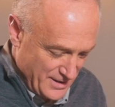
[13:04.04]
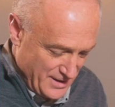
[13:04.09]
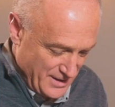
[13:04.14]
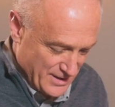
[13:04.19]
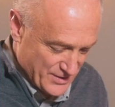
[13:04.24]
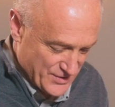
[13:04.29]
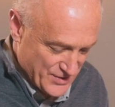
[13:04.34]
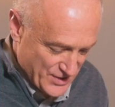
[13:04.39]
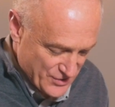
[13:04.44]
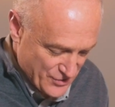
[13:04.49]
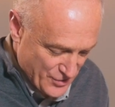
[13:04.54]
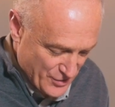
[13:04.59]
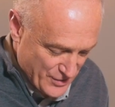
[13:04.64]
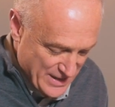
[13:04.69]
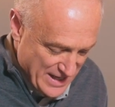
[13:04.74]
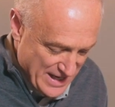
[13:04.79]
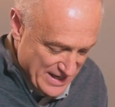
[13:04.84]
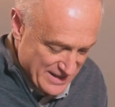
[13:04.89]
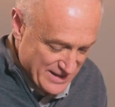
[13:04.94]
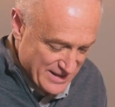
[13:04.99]
In
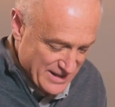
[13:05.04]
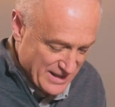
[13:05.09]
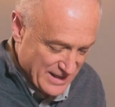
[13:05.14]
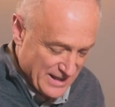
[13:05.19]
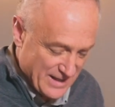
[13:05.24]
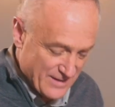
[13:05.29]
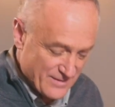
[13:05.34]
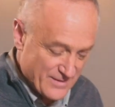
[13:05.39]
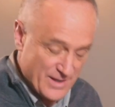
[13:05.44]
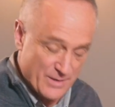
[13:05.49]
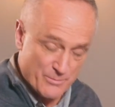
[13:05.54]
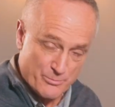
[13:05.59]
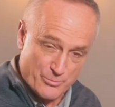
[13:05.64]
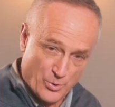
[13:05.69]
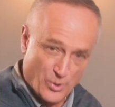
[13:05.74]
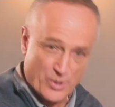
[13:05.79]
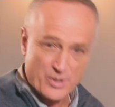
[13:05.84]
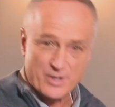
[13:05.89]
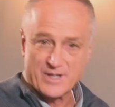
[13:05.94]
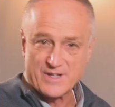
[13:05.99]
638,
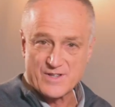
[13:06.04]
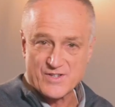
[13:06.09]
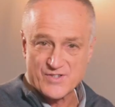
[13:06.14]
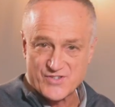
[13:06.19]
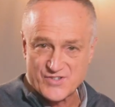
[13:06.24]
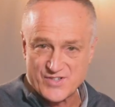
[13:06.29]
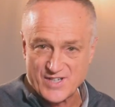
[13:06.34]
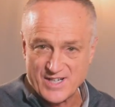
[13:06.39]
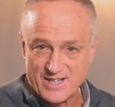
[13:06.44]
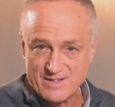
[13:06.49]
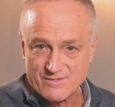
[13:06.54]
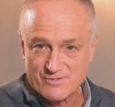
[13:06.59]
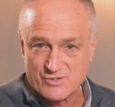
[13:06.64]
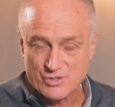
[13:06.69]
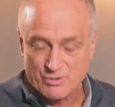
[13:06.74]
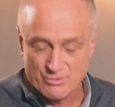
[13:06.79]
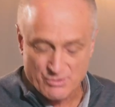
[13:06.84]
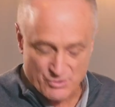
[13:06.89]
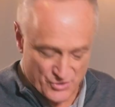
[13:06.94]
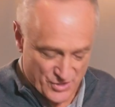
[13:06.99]
importantly, the city of
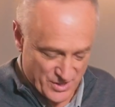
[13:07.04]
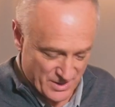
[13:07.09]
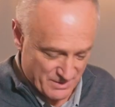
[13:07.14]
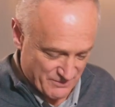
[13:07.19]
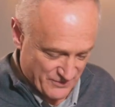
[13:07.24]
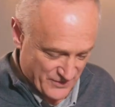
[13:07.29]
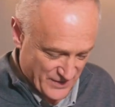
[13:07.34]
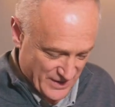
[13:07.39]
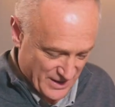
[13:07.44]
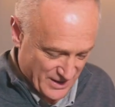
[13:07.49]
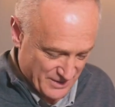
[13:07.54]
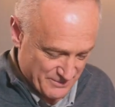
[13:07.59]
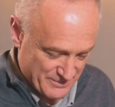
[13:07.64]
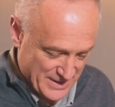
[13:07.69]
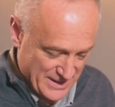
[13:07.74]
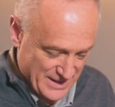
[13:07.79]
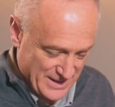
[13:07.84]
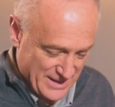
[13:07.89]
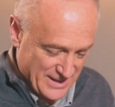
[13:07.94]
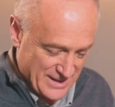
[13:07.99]
Jerusalem fell
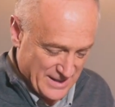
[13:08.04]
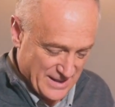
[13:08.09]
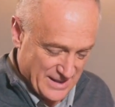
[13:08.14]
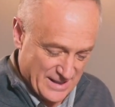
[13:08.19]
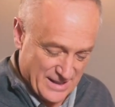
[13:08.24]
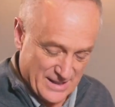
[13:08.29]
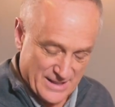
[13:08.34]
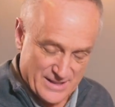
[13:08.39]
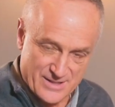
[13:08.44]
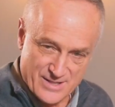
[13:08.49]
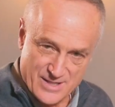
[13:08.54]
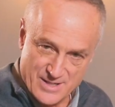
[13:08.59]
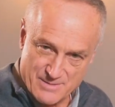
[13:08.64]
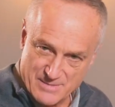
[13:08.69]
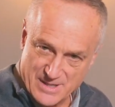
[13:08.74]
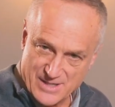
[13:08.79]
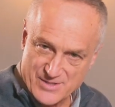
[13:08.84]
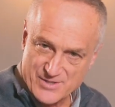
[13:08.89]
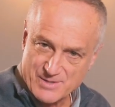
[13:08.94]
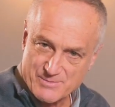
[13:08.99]
to the
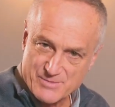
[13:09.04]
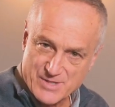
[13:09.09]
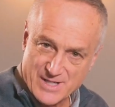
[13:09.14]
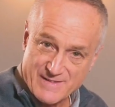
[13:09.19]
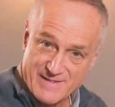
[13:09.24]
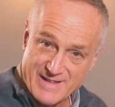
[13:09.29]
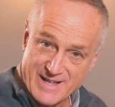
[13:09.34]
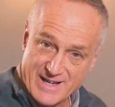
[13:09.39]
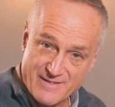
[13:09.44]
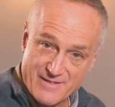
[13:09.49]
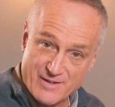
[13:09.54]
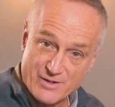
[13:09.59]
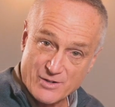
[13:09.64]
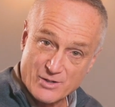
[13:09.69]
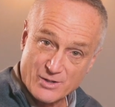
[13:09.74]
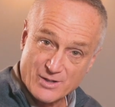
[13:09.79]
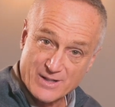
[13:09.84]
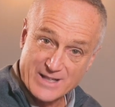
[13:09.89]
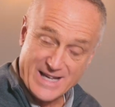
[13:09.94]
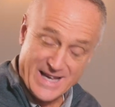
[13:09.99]
Muslims. And then in the
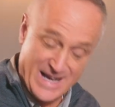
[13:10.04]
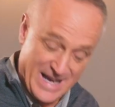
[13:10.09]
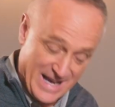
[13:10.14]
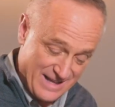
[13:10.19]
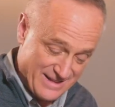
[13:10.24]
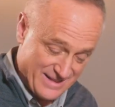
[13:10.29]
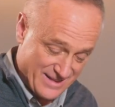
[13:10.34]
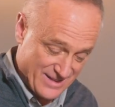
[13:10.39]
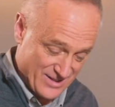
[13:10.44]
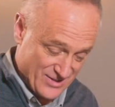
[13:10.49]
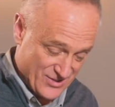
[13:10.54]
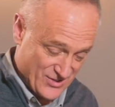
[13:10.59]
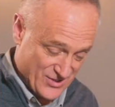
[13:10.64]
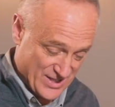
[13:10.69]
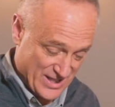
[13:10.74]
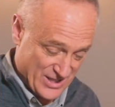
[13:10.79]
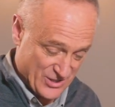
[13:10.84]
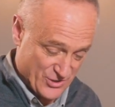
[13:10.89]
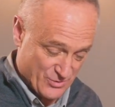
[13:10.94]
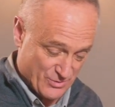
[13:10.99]
early 8th
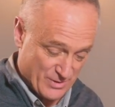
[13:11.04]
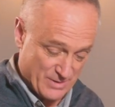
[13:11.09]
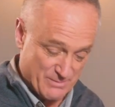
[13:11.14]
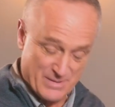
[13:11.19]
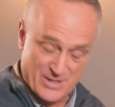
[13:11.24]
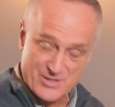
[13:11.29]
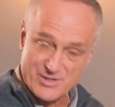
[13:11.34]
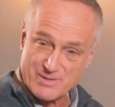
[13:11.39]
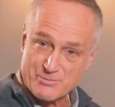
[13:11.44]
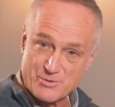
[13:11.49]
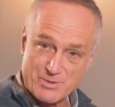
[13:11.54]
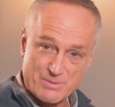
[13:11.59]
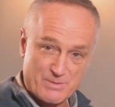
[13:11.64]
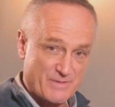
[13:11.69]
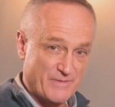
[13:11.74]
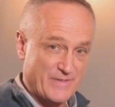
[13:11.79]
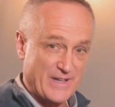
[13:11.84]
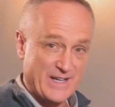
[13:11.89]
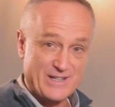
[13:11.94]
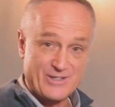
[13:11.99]
century, Muslim troops
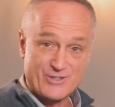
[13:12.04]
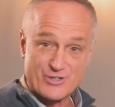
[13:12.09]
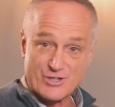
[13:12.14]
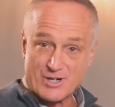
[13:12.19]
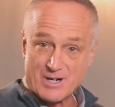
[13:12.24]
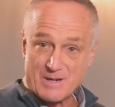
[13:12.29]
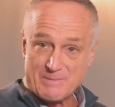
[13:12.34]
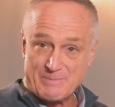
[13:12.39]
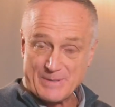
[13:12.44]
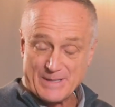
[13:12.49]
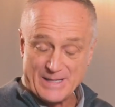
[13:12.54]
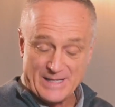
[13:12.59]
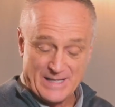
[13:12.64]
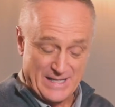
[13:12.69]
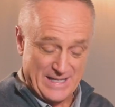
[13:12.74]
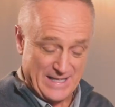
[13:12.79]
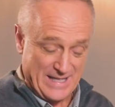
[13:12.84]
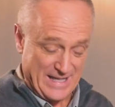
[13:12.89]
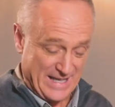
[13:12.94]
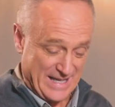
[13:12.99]
invaded Europe,
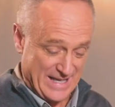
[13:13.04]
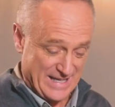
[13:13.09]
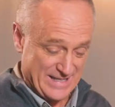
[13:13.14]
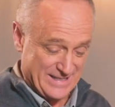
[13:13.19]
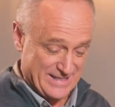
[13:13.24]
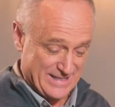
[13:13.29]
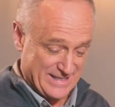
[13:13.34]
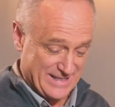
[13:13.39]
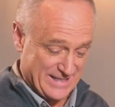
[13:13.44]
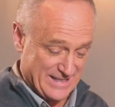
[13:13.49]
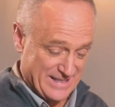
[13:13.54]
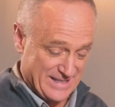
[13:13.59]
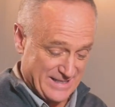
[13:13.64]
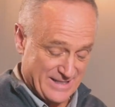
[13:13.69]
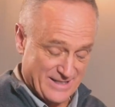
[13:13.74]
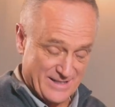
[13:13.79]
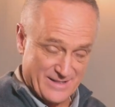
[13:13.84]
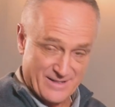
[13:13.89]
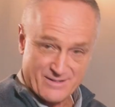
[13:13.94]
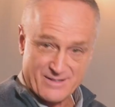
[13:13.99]
and
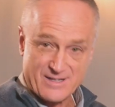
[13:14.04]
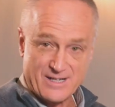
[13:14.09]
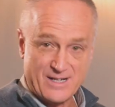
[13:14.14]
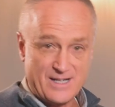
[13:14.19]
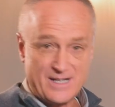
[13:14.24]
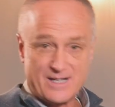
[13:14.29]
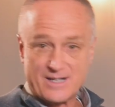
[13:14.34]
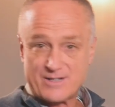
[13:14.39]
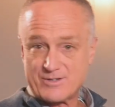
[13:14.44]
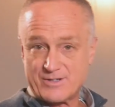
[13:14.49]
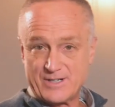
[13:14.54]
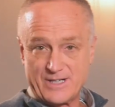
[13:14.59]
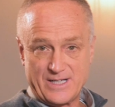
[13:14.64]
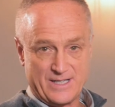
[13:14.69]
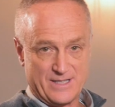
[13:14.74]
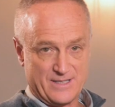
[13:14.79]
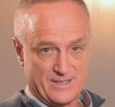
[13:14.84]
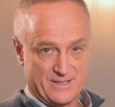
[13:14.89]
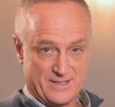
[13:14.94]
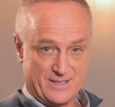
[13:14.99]
they're
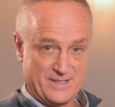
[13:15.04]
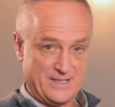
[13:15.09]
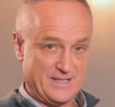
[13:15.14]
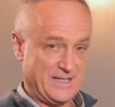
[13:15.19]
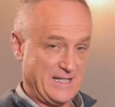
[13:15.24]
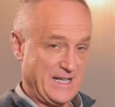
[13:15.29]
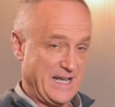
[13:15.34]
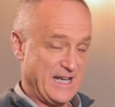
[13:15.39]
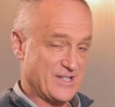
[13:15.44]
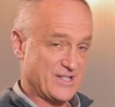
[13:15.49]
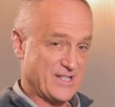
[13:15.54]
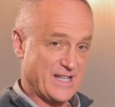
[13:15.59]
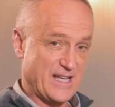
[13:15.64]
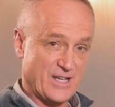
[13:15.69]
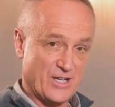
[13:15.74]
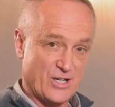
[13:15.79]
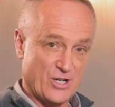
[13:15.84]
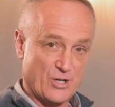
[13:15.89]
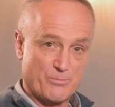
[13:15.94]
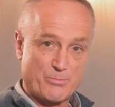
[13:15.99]
conquering as they
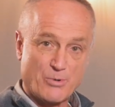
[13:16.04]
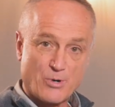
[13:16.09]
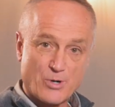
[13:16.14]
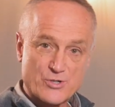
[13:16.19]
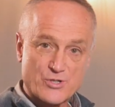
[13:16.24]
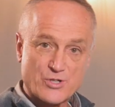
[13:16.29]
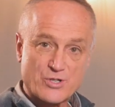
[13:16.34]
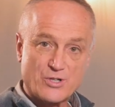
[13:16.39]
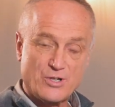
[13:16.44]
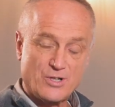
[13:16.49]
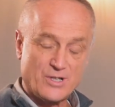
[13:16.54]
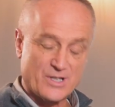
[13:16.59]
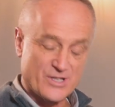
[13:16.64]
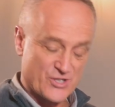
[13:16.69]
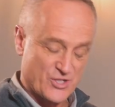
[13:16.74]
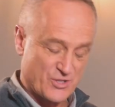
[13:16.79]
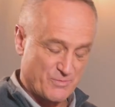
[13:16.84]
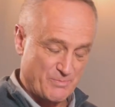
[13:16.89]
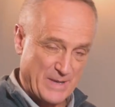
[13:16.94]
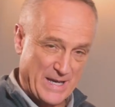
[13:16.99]
go. Portugal
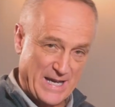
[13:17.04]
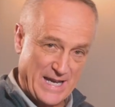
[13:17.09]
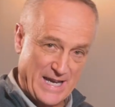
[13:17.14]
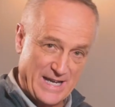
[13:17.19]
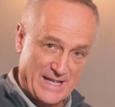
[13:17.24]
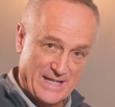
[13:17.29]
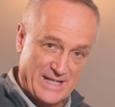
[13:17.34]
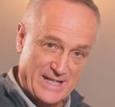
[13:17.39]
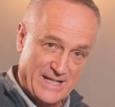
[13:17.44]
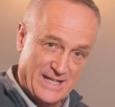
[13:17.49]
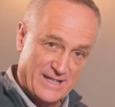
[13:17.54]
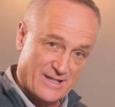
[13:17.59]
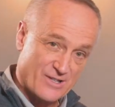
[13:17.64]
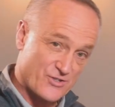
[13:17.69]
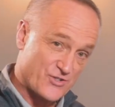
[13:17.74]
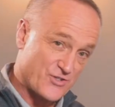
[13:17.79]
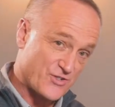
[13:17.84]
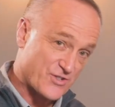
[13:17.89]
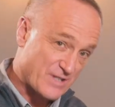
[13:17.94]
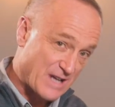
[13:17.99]
and Spain, they're
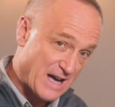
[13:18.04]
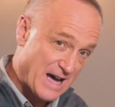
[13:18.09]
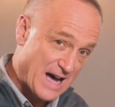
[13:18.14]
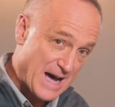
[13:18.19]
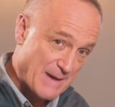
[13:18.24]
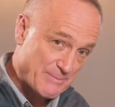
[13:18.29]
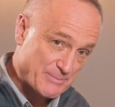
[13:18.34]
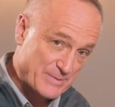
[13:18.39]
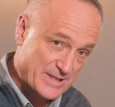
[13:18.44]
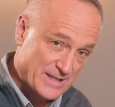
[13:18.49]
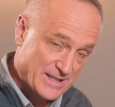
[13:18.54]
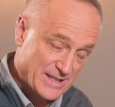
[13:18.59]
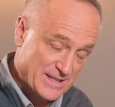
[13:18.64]
stopped